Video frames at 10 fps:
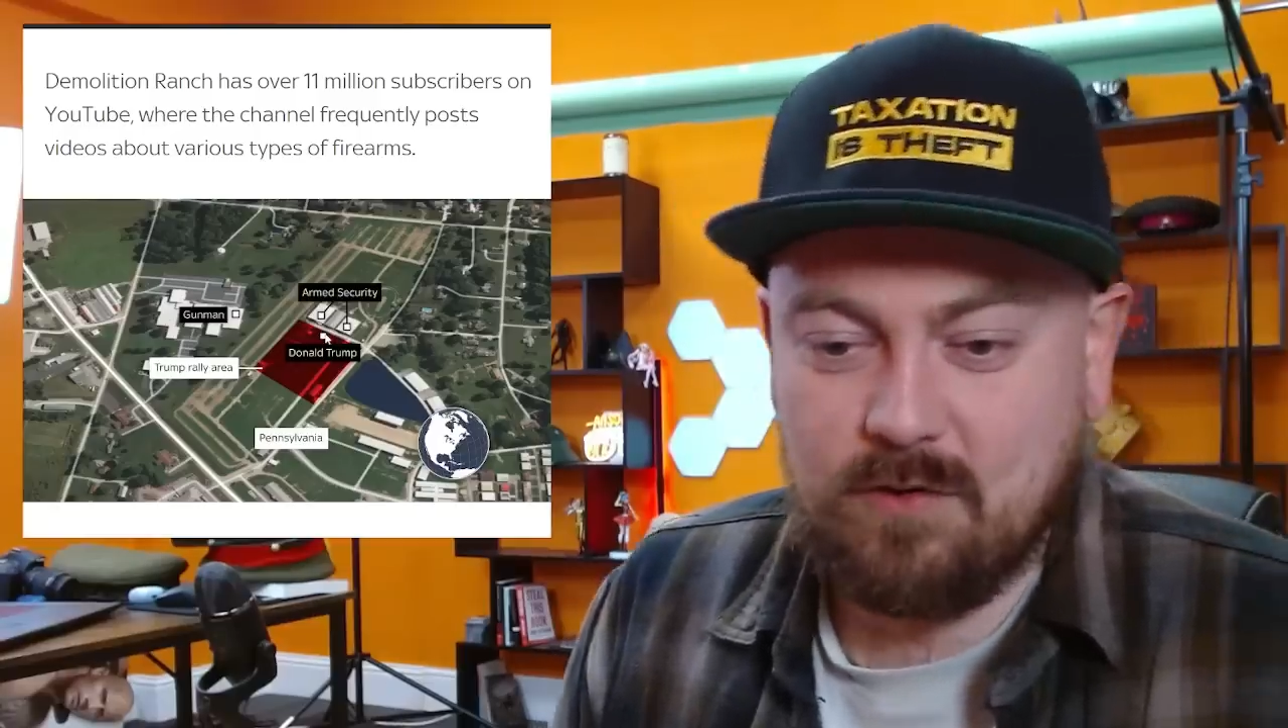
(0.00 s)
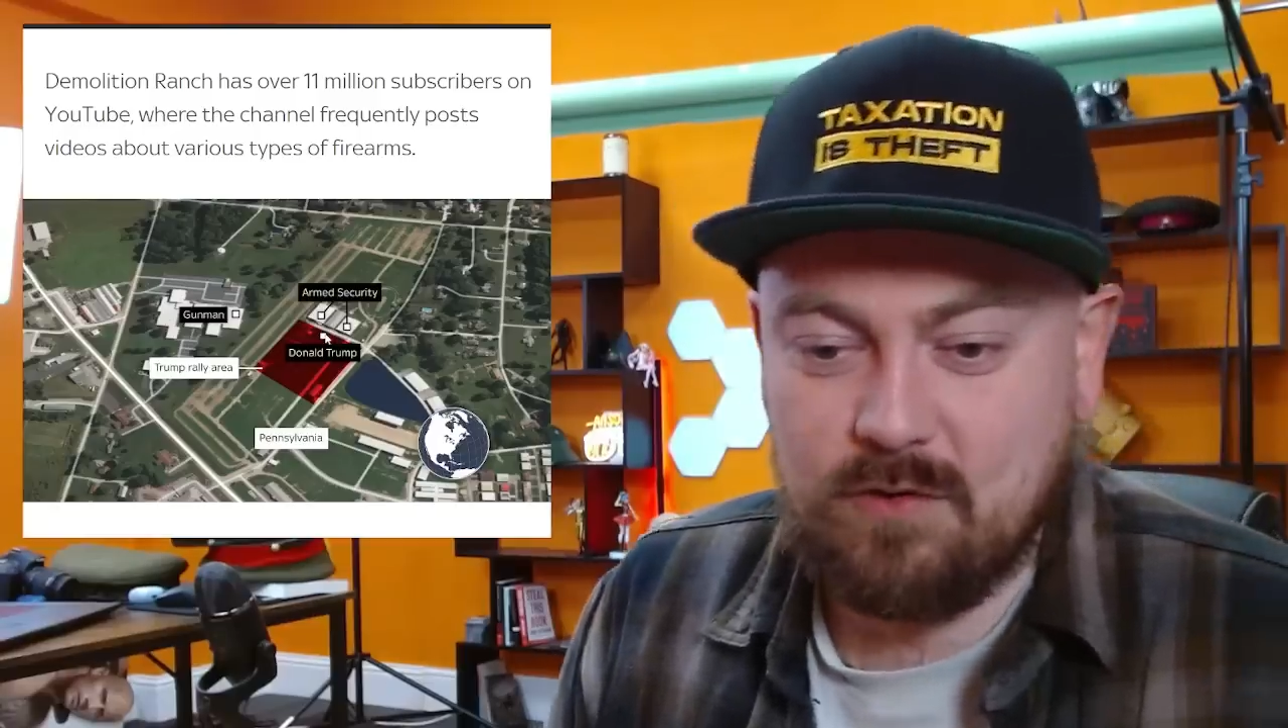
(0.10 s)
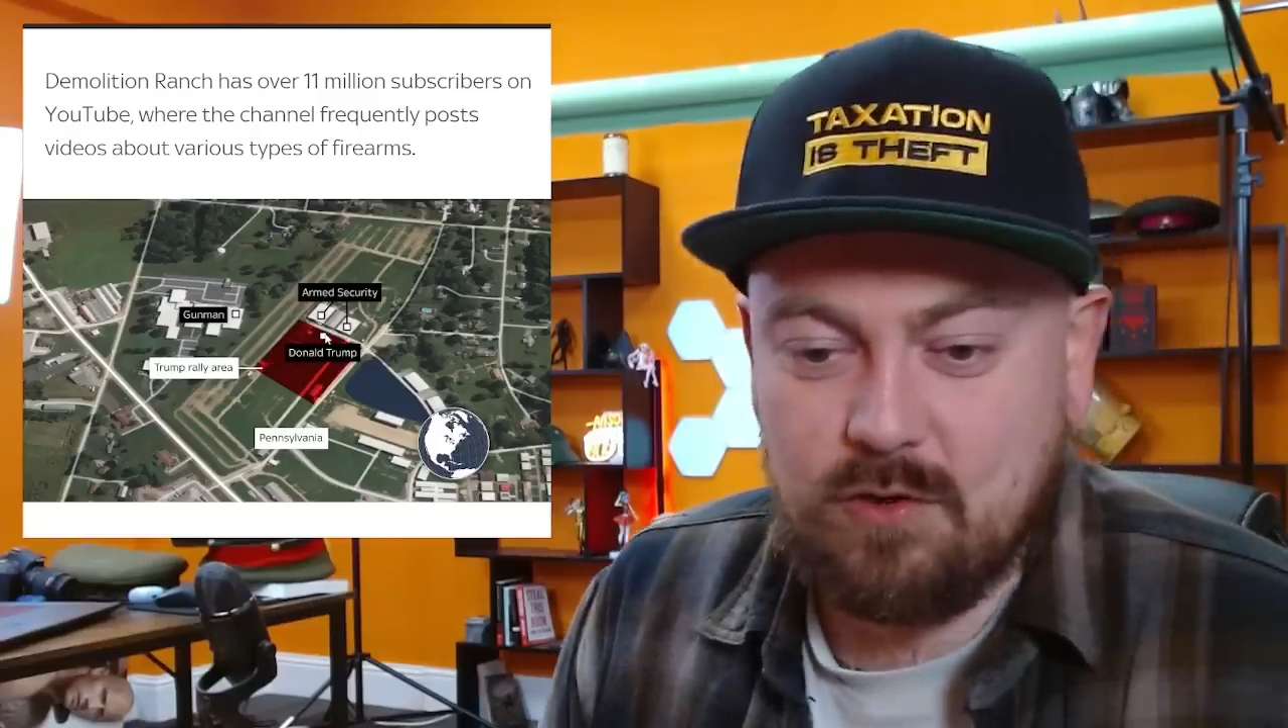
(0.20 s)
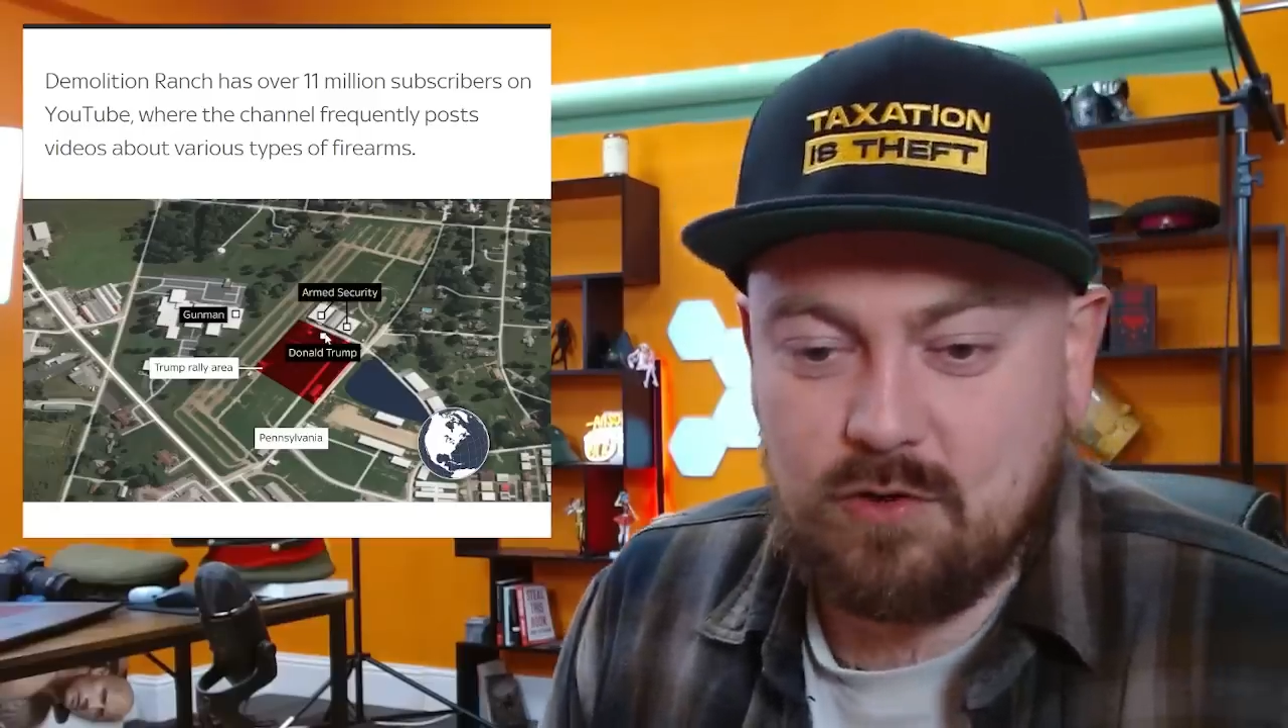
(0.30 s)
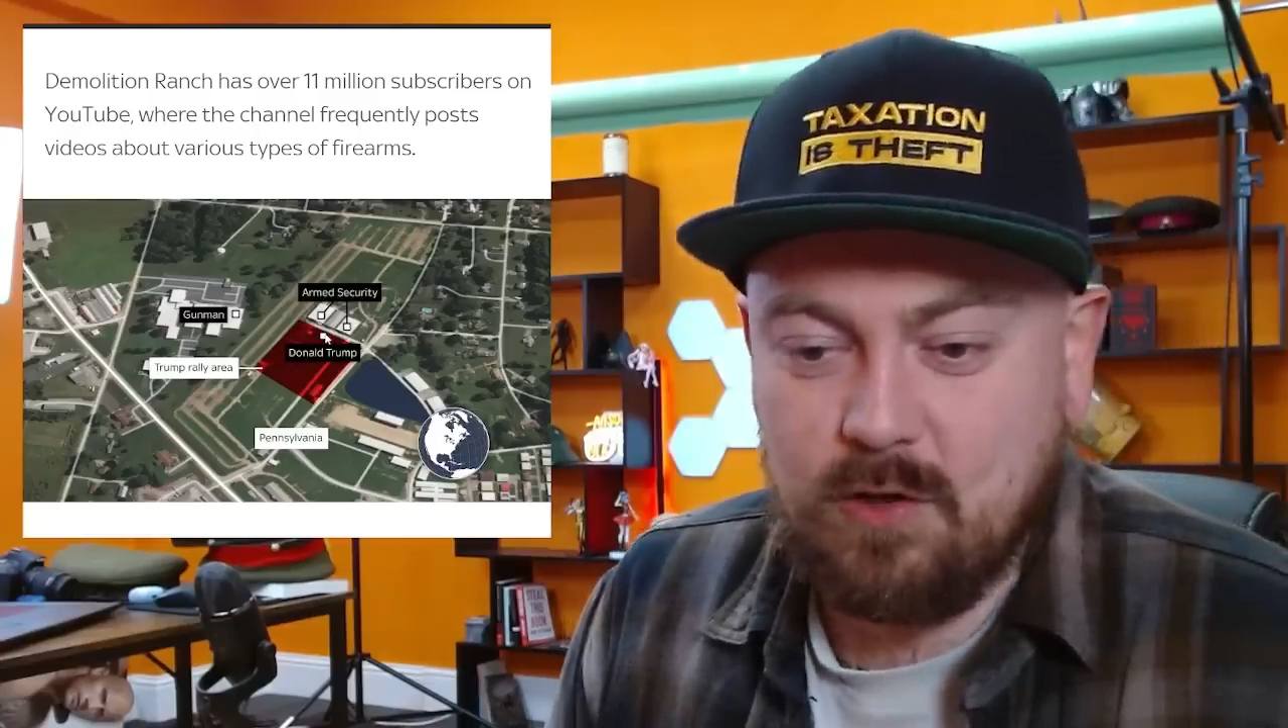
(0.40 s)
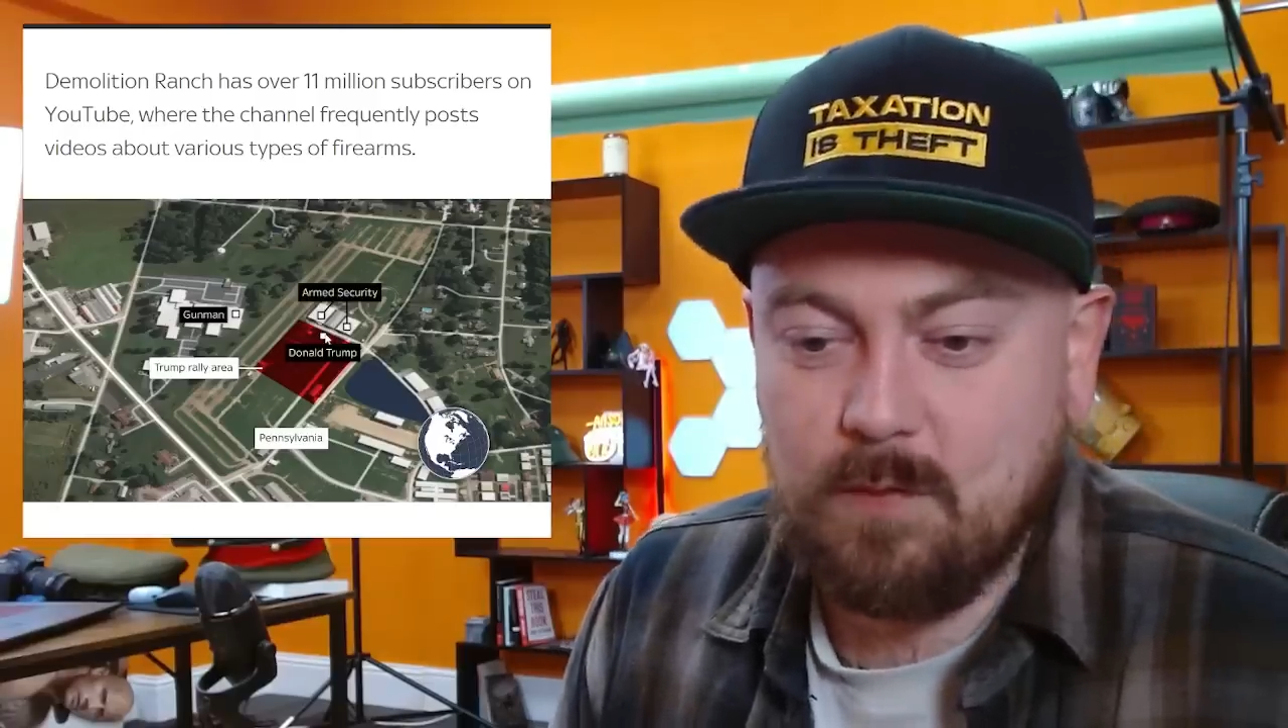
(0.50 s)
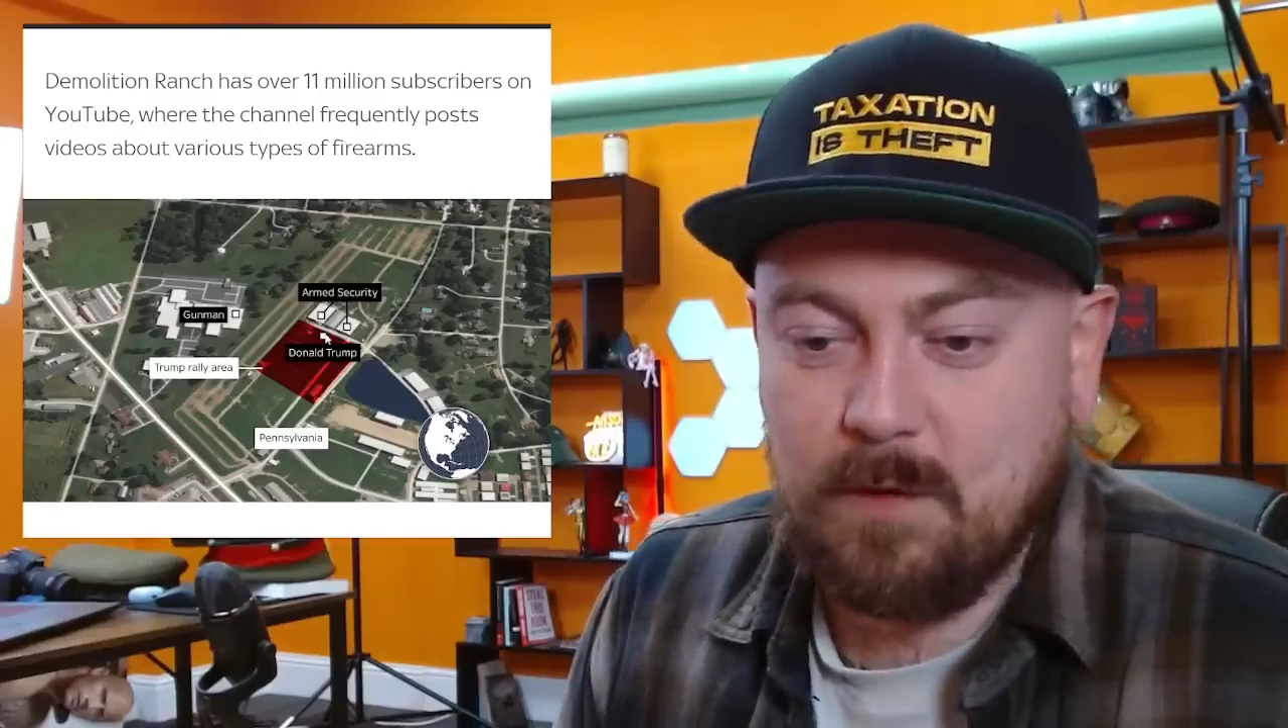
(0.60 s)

on YouTube,